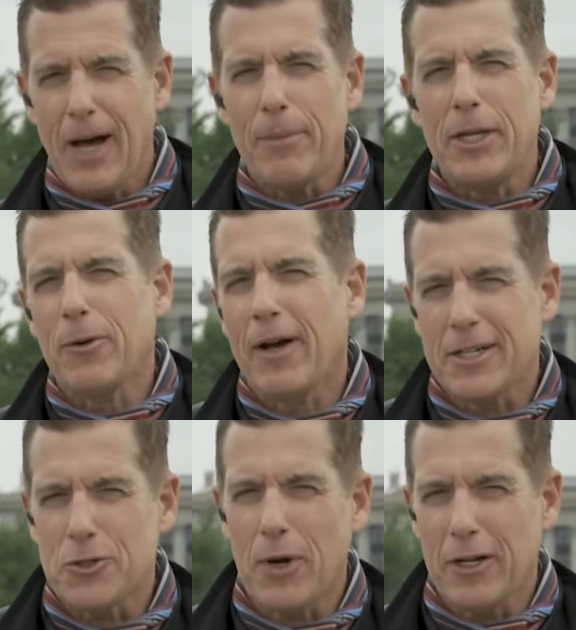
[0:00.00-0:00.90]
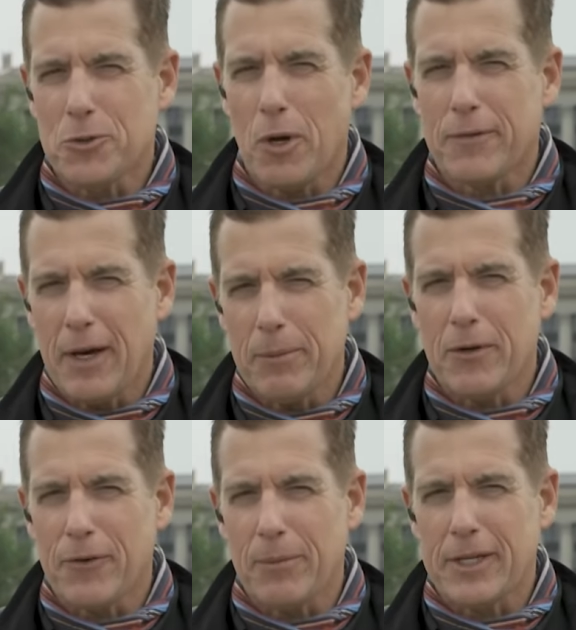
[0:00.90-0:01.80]
I'm meteorologist Reynolds Wolf, coming to you
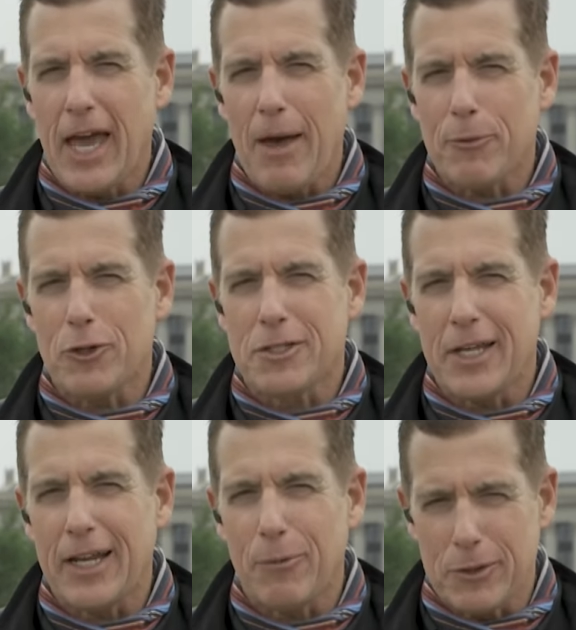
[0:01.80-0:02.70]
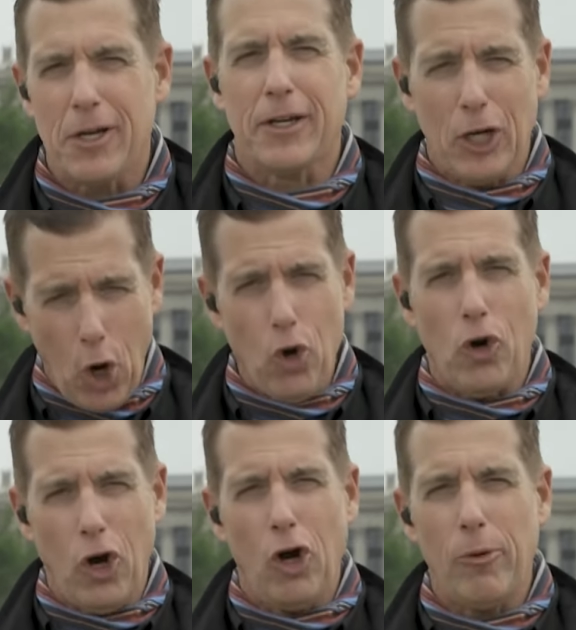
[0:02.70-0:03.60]
from the capital city. We're talking
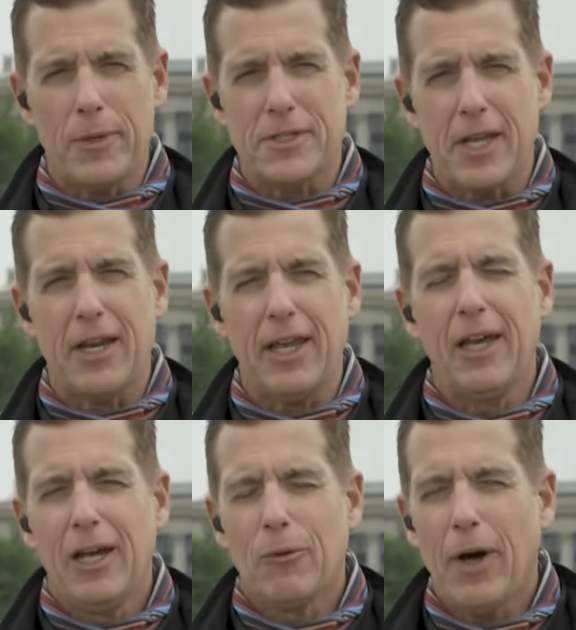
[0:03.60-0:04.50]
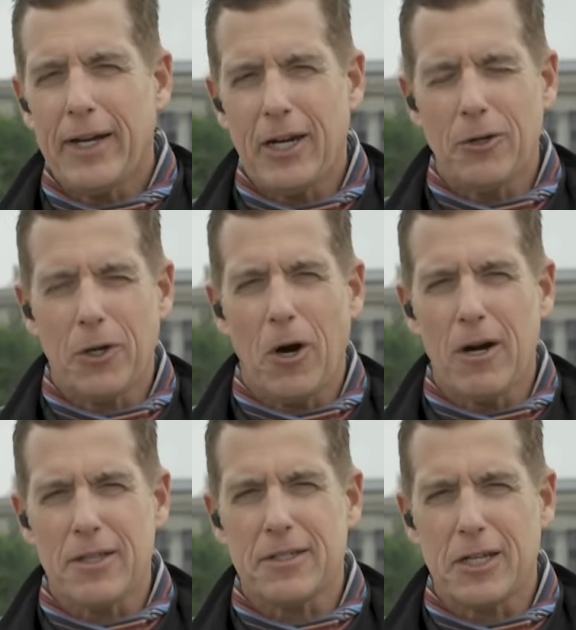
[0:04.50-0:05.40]
Oklahoma City, right here in the
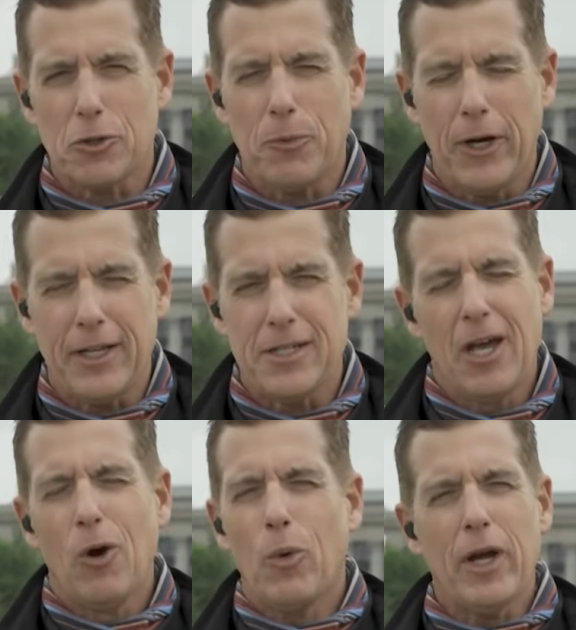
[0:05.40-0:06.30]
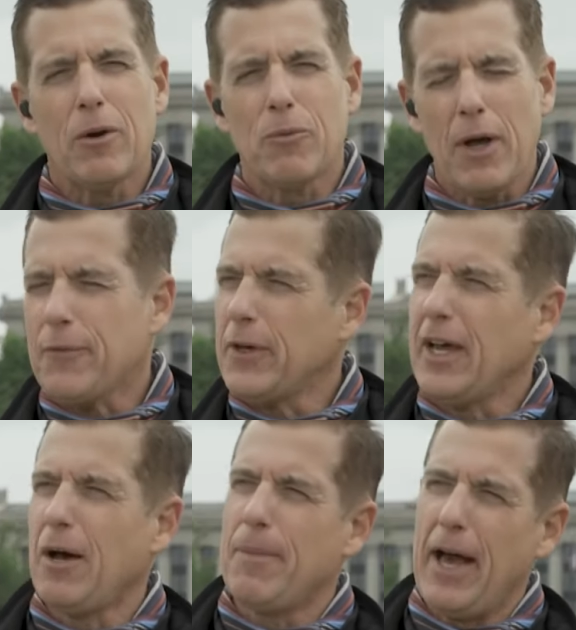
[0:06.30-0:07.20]
heart of the Central Plains. We are roughly
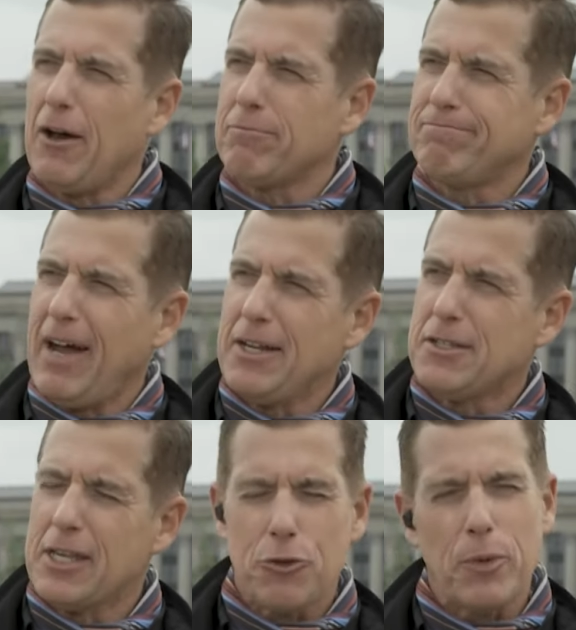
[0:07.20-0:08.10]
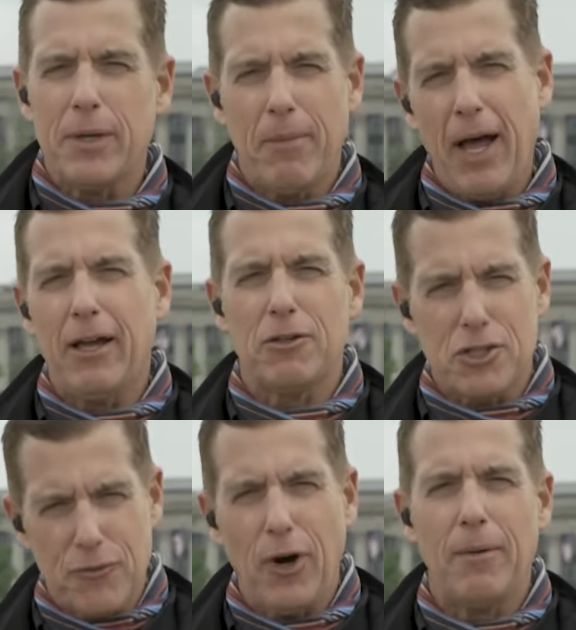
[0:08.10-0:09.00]
about, I'd say, 3
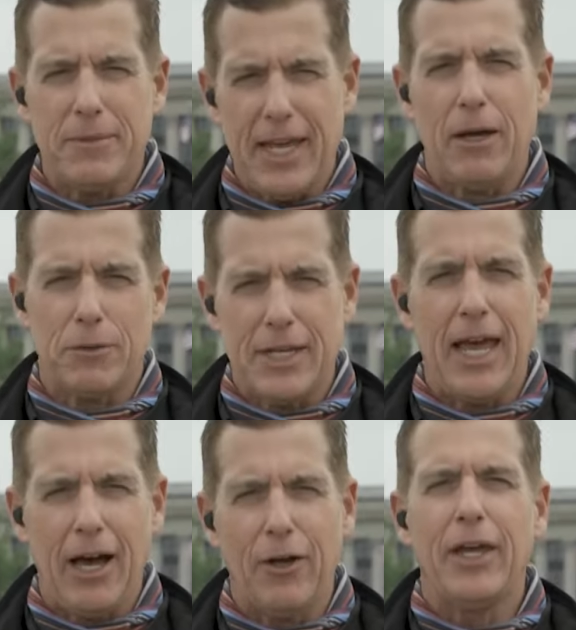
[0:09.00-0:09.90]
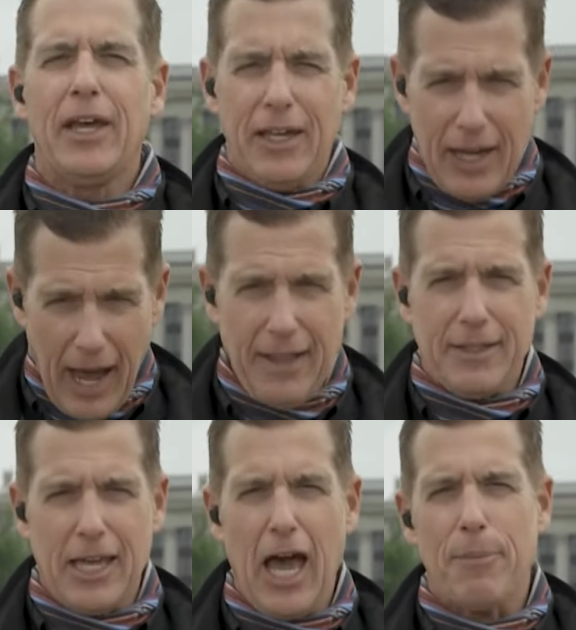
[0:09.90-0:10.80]
miles from downtown at
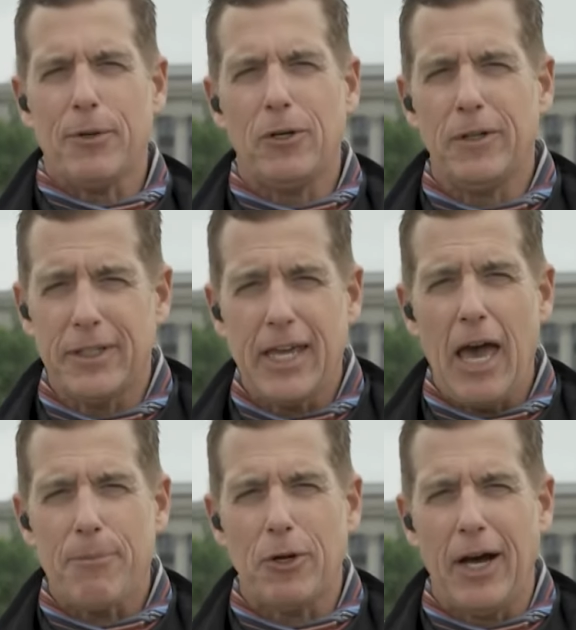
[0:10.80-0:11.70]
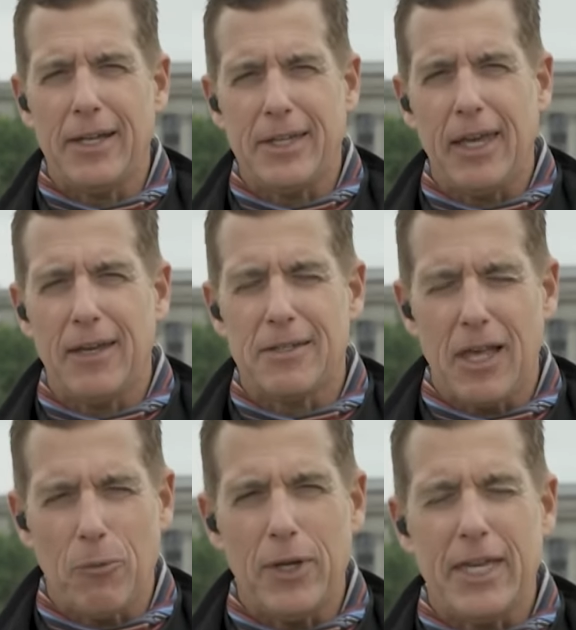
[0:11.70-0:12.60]
the capital. And the capital idea is
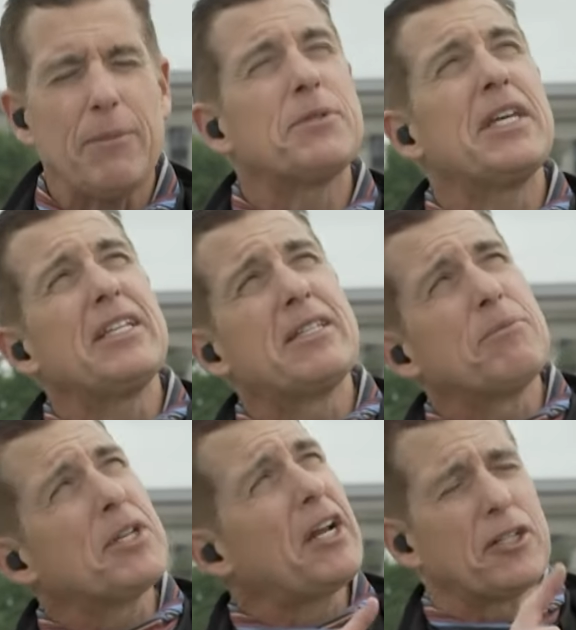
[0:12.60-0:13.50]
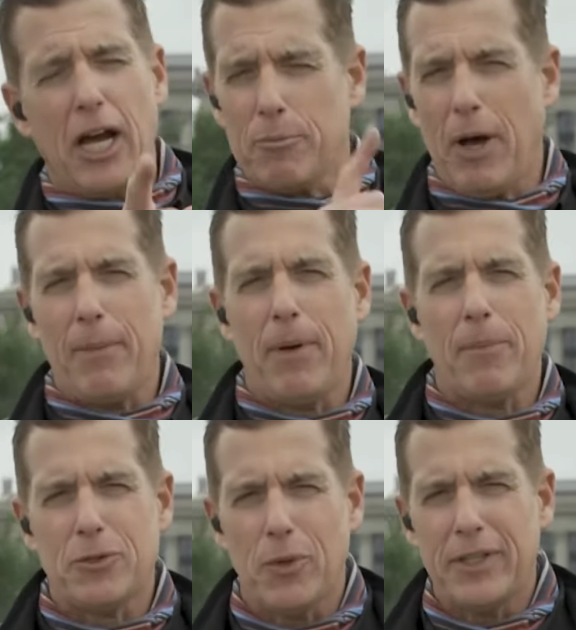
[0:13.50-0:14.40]
that we keep seeing some sunshine pop up
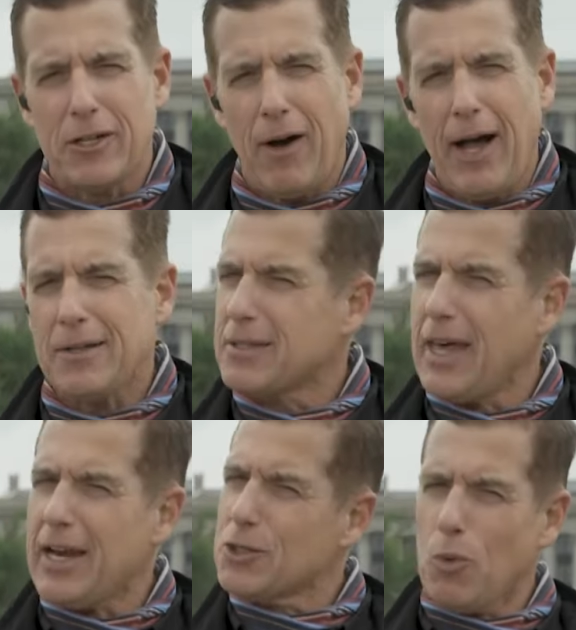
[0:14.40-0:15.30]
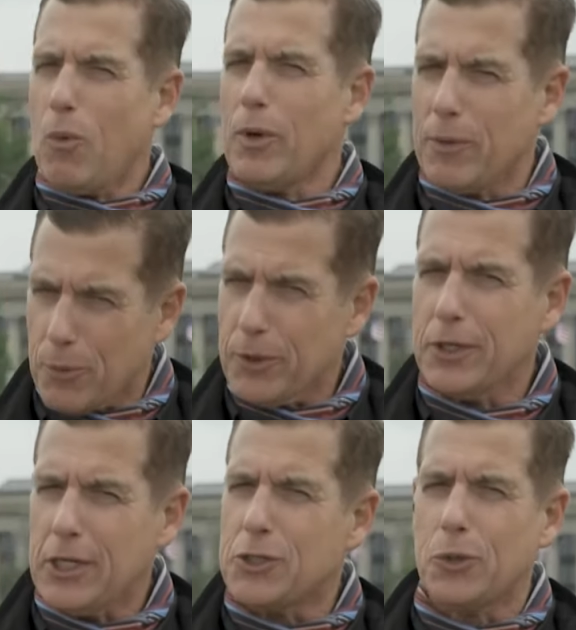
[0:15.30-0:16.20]
between the clouds, and that is what we
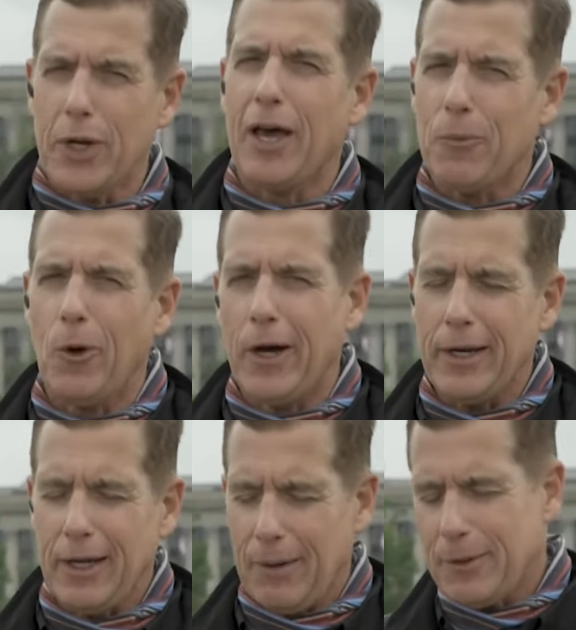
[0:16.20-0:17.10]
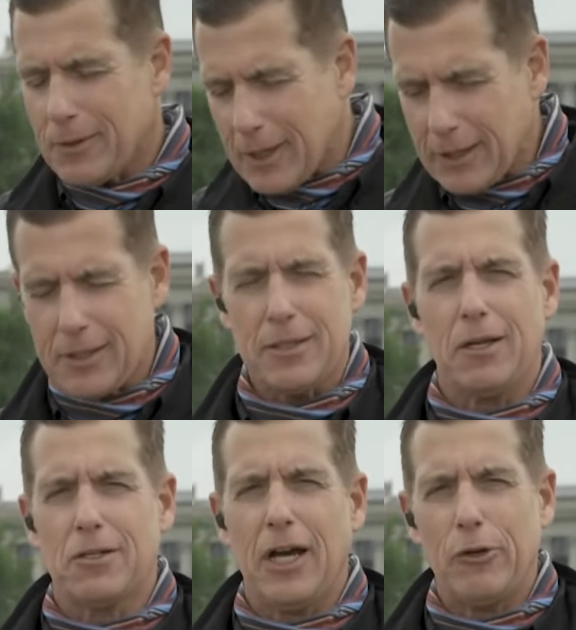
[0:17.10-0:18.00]
really do not want. You'd think that
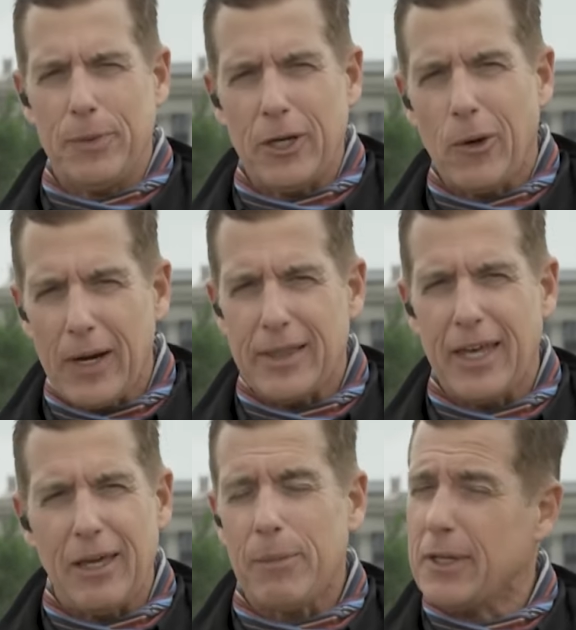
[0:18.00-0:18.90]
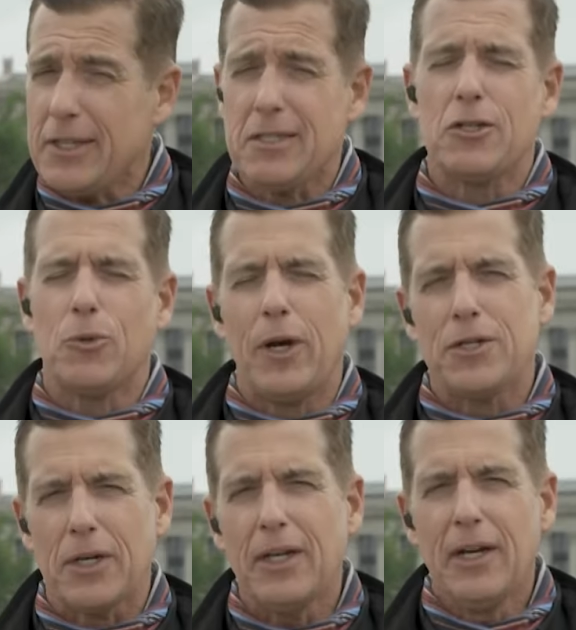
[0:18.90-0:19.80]
sunshine would be a great thing, but in this situation,